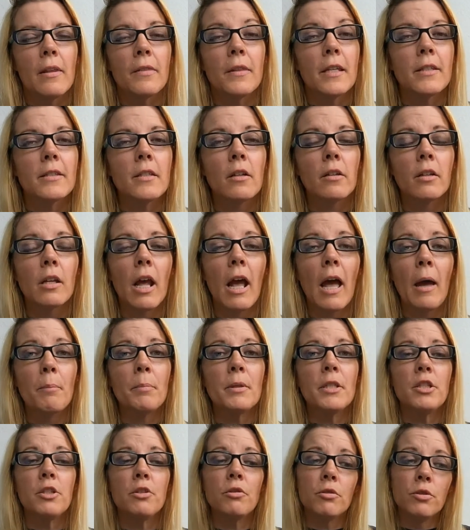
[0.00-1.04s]
That's not going to
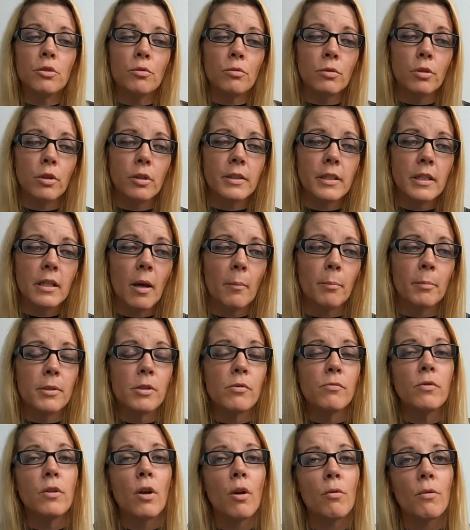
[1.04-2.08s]
happen to you. You looked it up.
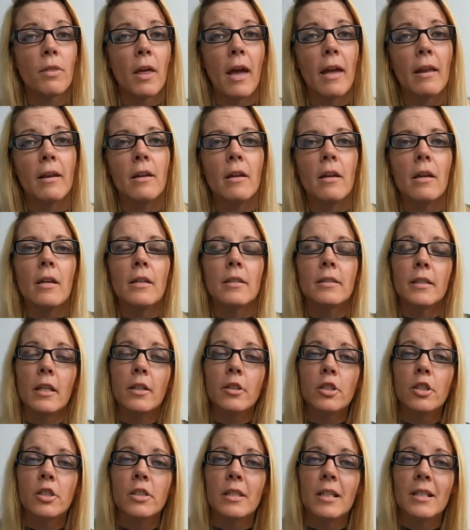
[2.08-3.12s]
You know that.
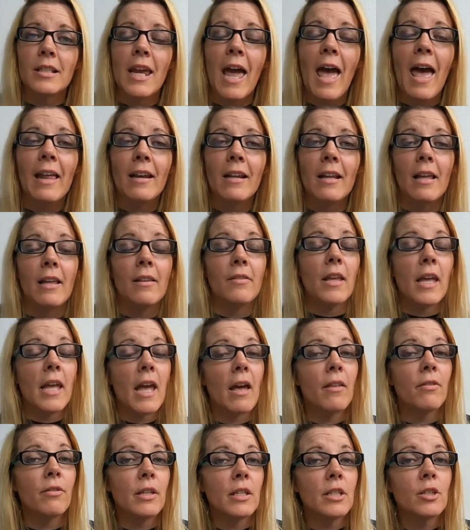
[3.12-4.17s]
Such and such had it, and they
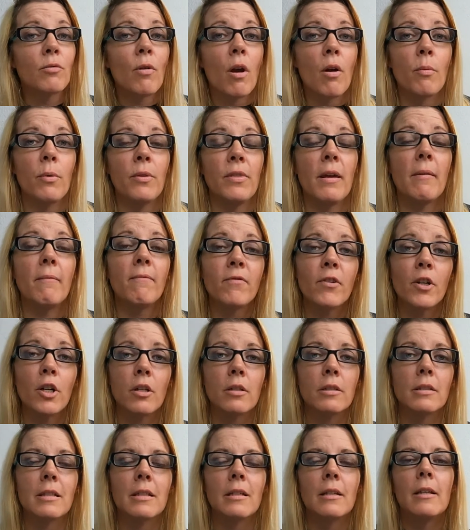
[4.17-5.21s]
had this wrong with them
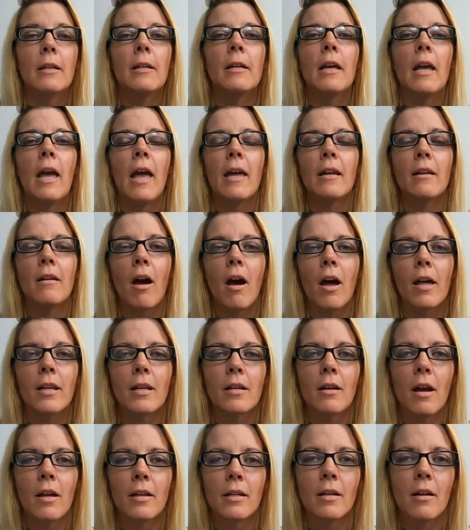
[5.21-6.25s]
first. And on
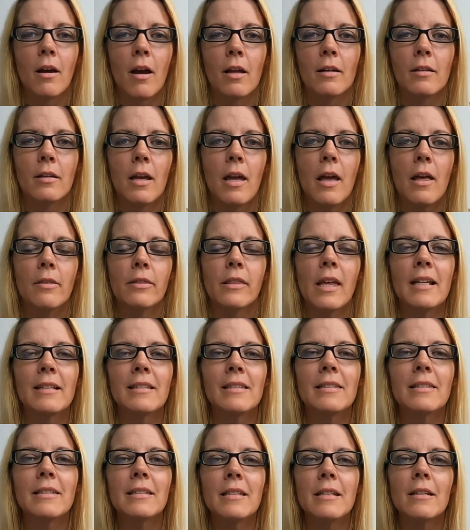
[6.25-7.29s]
and on and on.
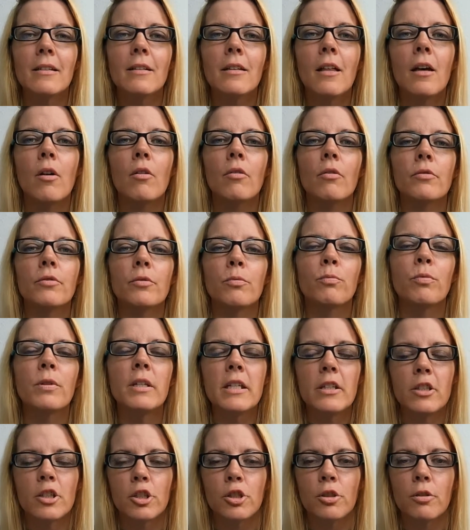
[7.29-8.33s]
That's still oh,
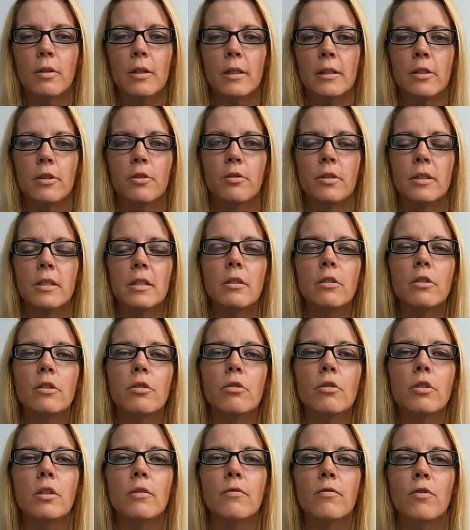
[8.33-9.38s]
reassurance. You're still
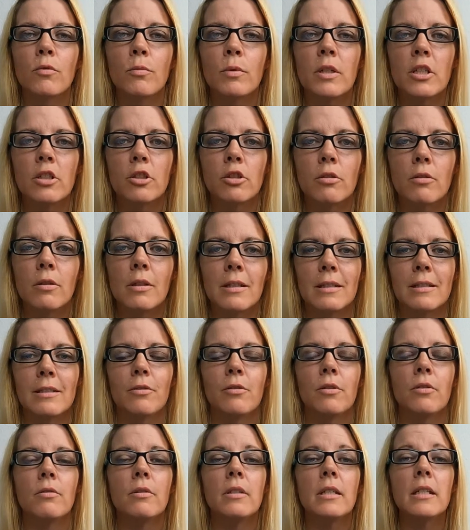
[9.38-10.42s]
searching for reassurance.
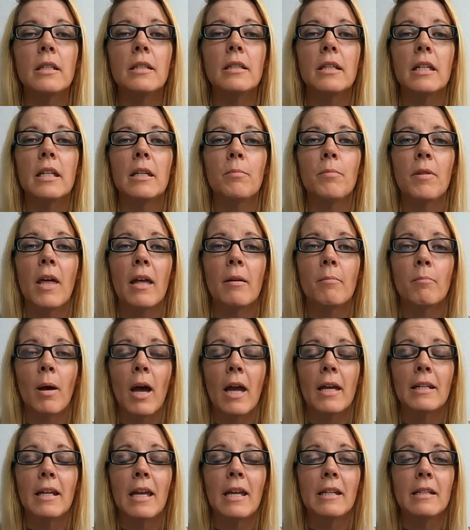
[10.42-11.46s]
So you need to keep that in
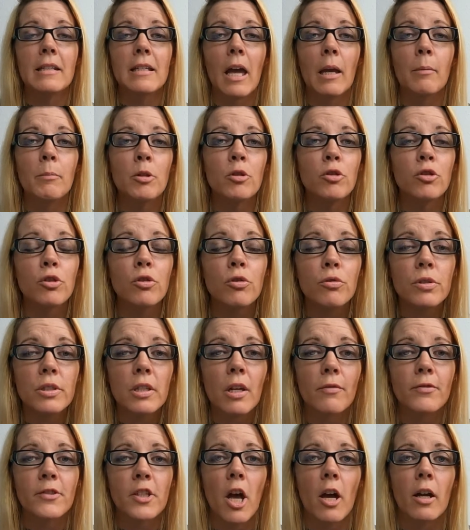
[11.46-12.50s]
mind anytime you do
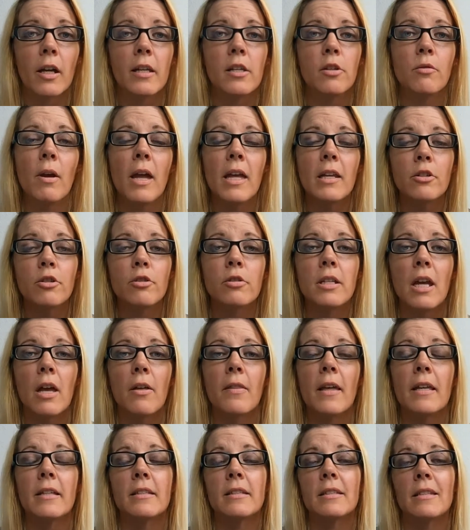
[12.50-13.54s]
self talk and you enter
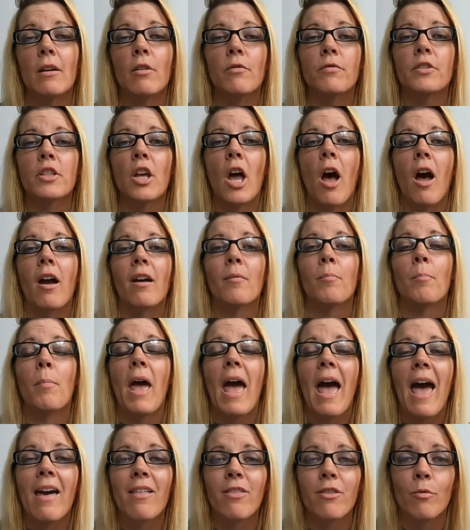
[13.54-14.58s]
down that self talk
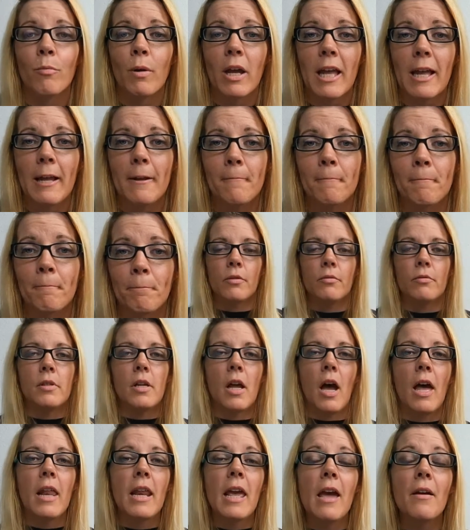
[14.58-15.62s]
pathway. So,
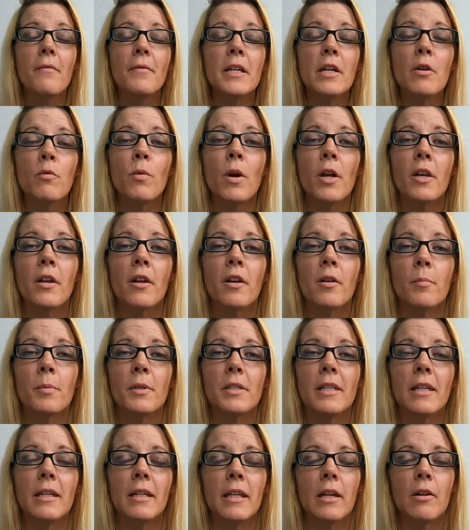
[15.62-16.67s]
not having a
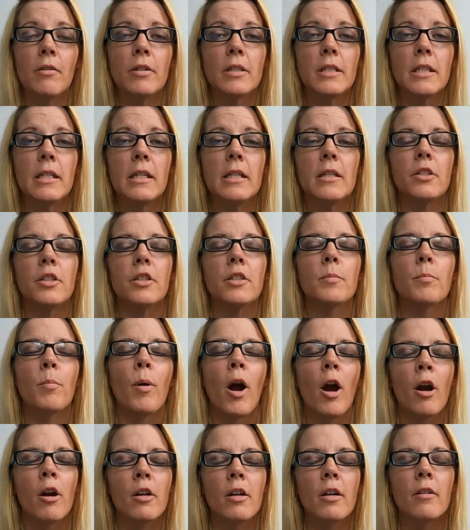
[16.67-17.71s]
100% guarantee is just
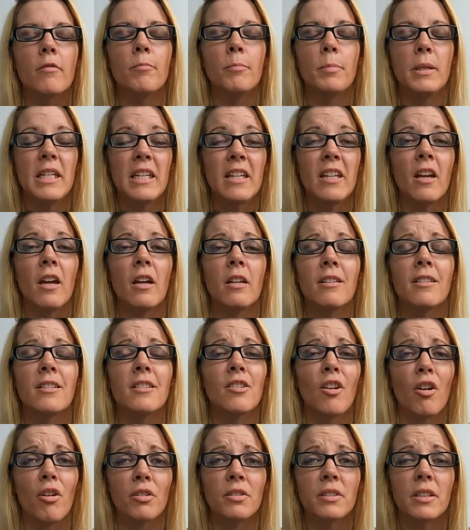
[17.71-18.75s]
part of being an
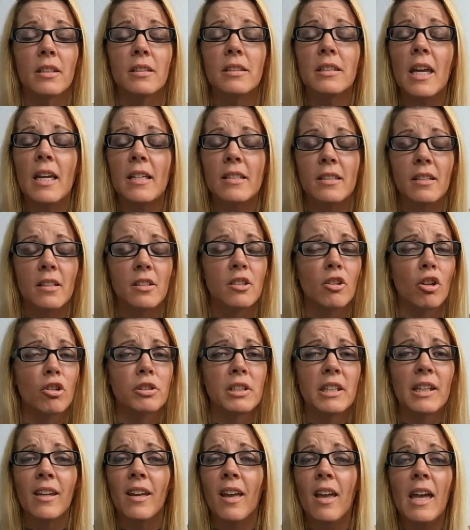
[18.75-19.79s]
adult. Yes,
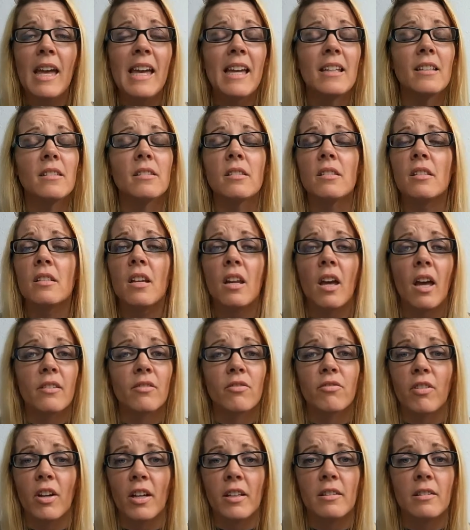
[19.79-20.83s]
adulting is not
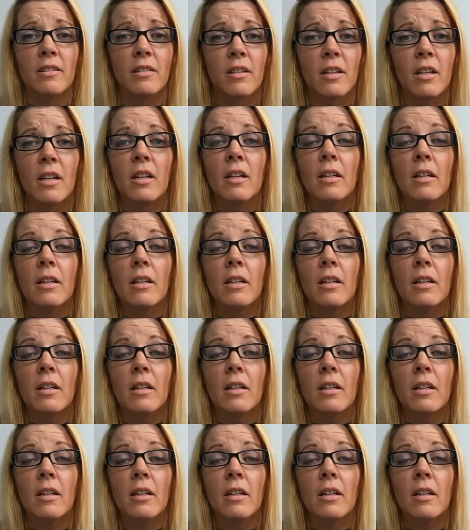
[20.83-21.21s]
fun.